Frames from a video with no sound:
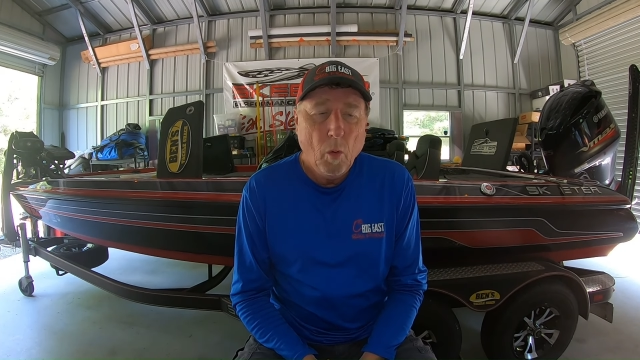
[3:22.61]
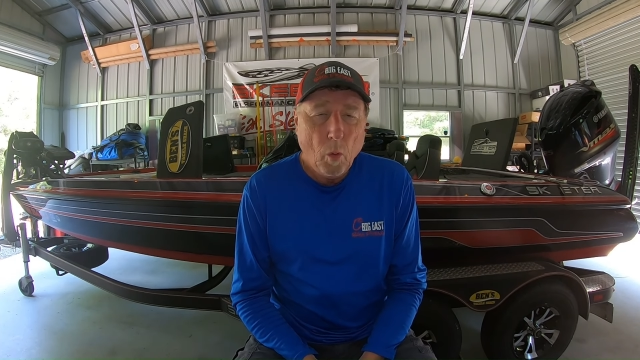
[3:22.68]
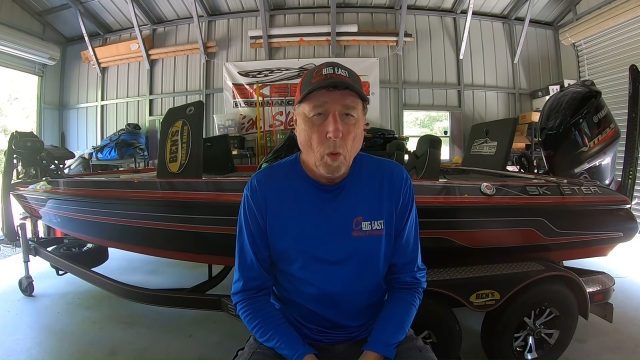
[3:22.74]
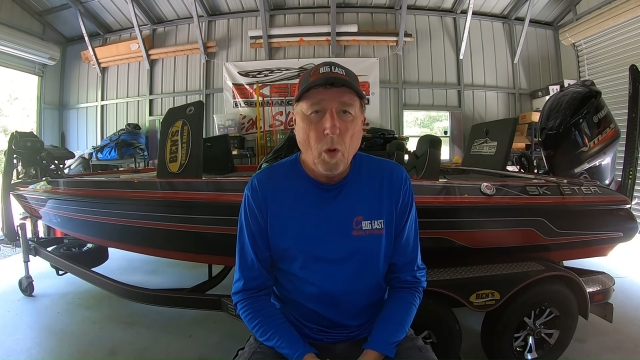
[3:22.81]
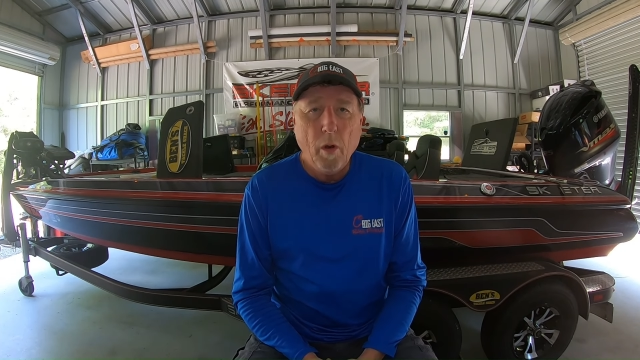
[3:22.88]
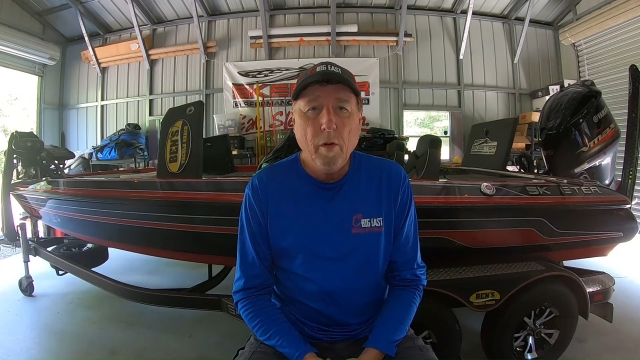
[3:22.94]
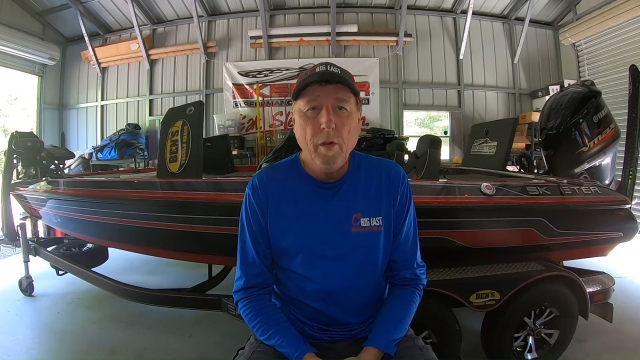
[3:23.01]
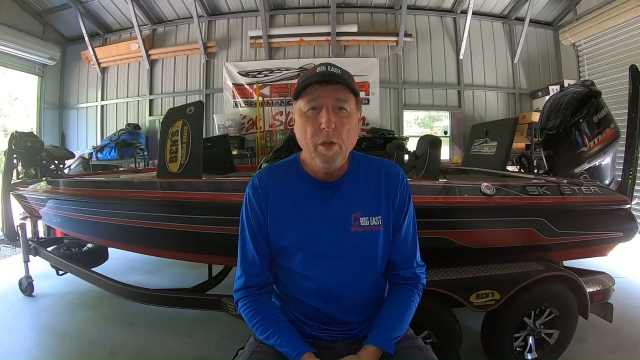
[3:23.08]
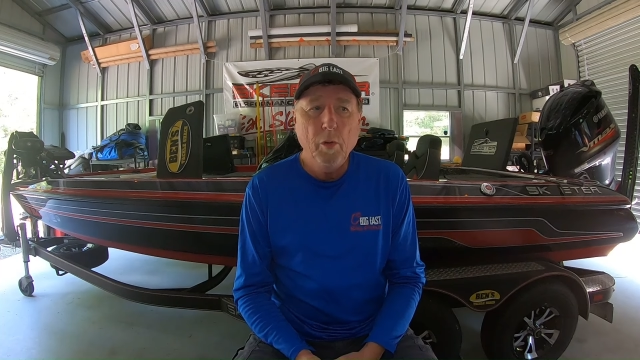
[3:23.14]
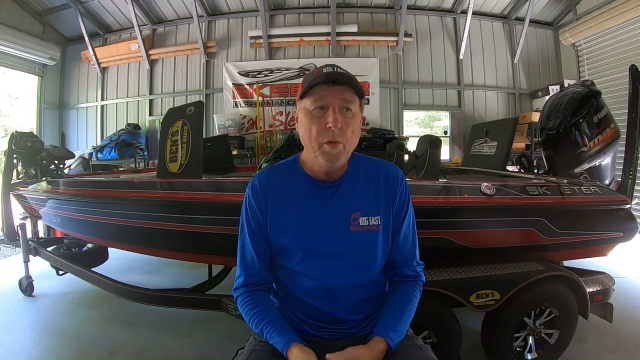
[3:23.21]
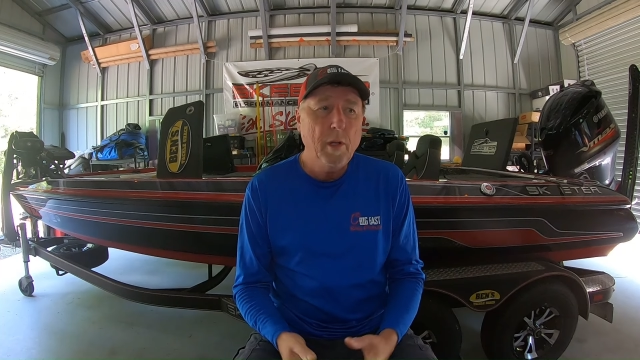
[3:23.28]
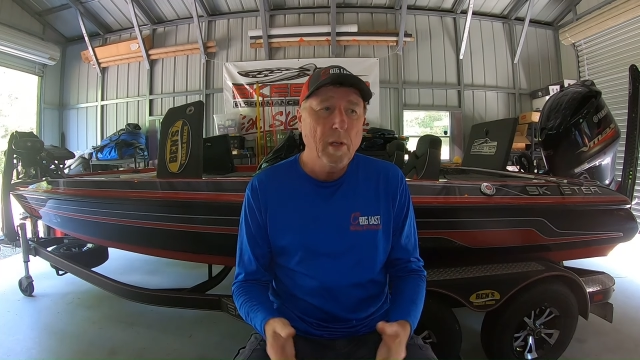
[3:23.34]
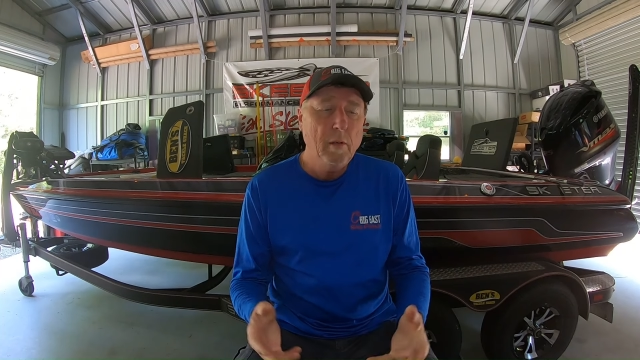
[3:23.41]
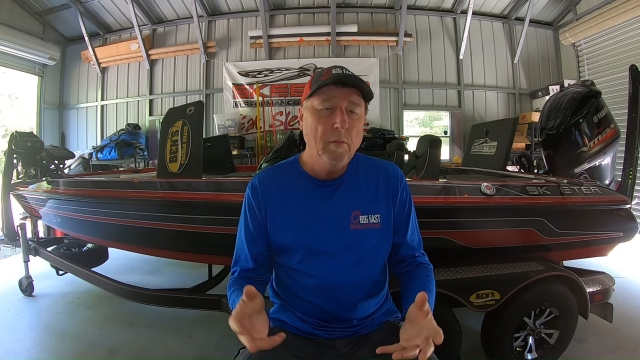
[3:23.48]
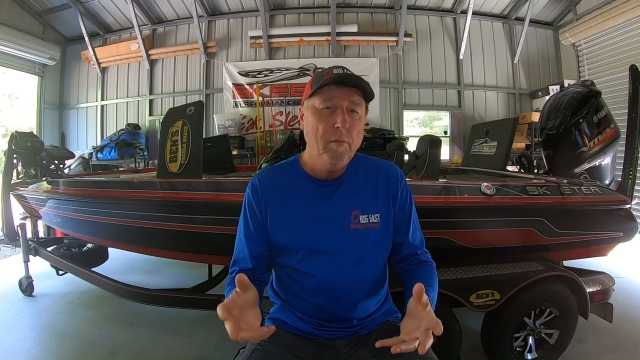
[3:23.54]
Or you
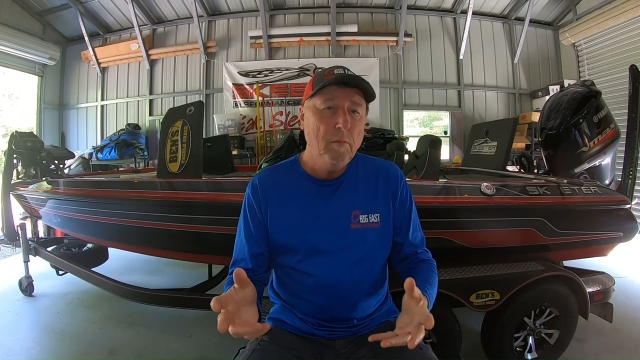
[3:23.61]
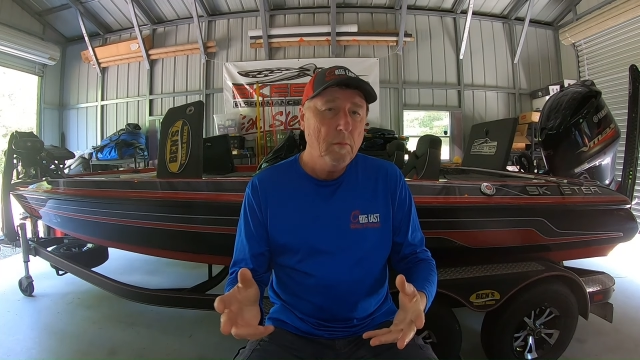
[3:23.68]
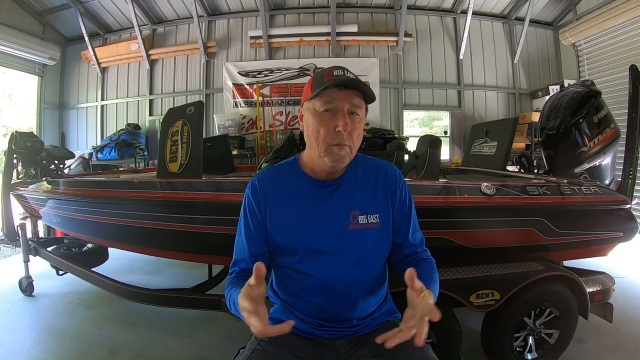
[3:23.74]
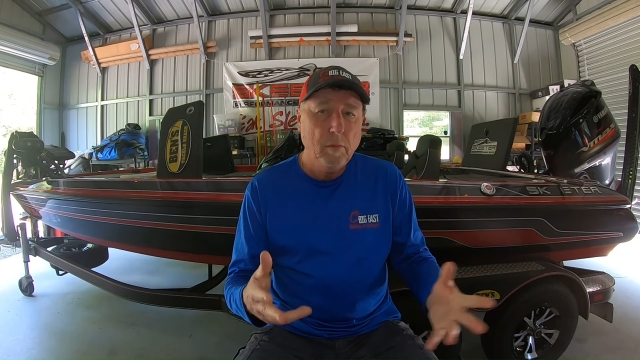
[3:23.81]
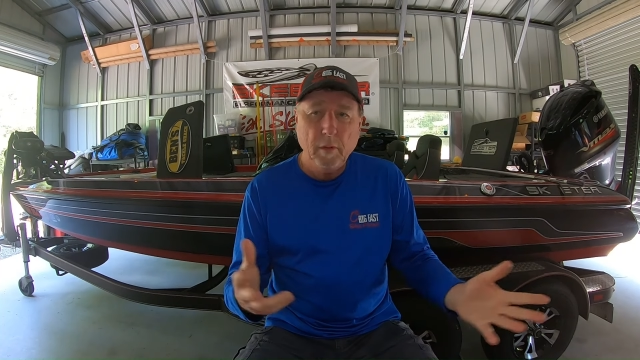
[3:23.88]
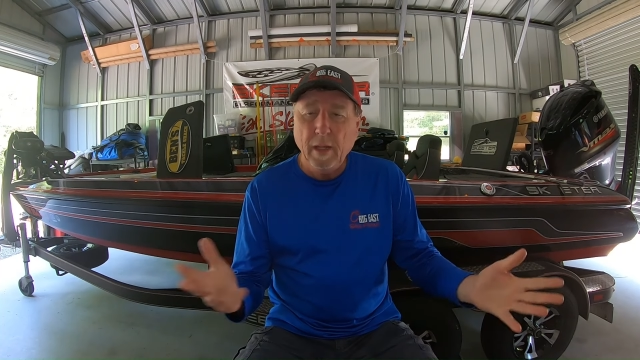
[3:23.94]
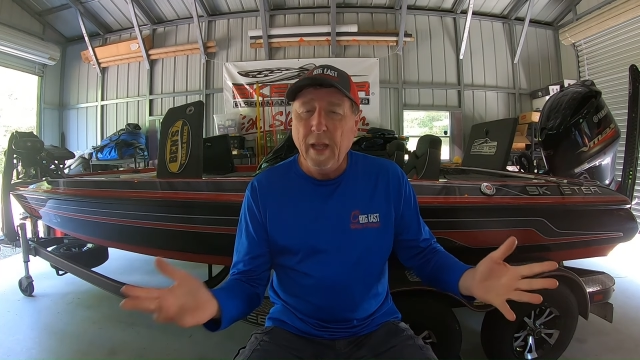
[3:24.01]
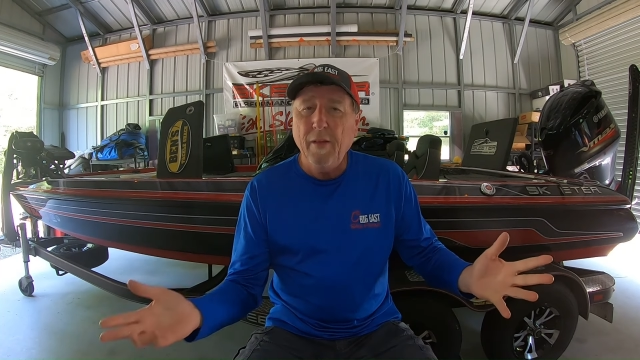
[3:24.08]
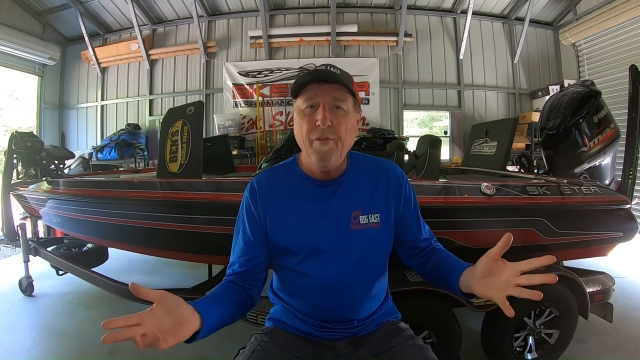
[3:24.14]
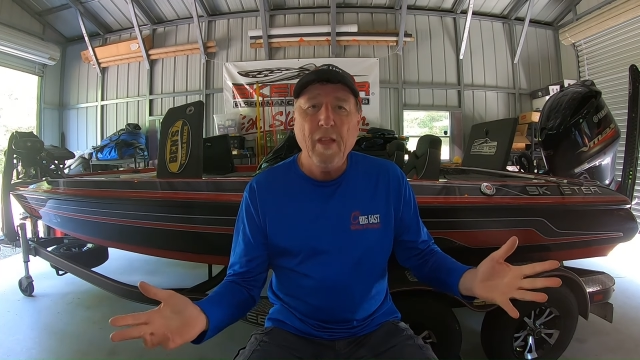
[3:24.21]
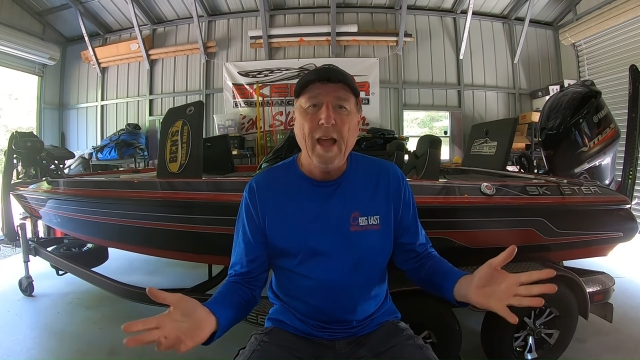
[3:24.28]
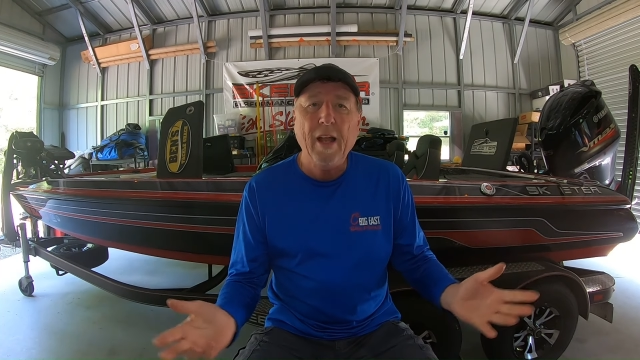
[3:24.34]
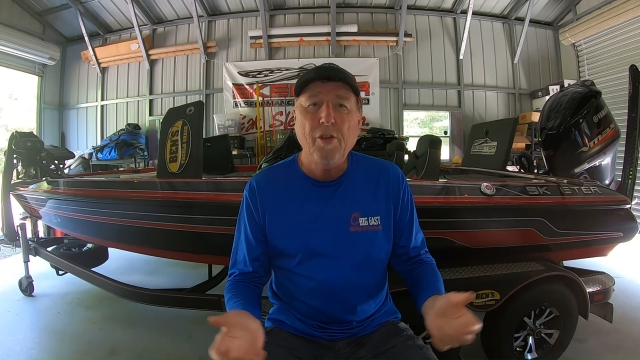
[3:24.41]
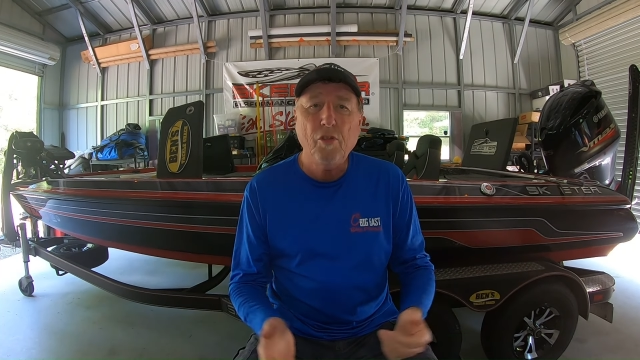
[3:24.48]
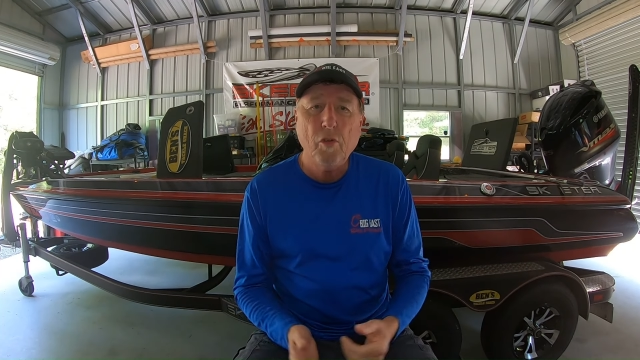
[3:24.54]
can leave
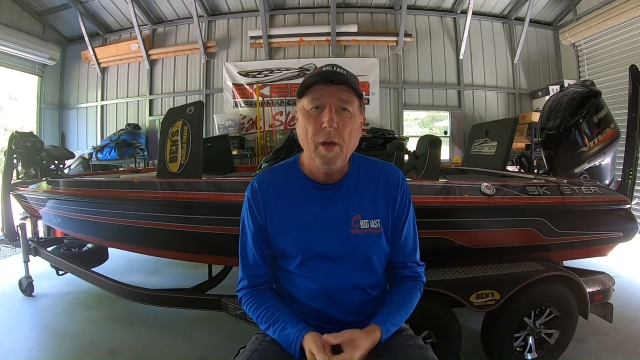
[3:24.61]
that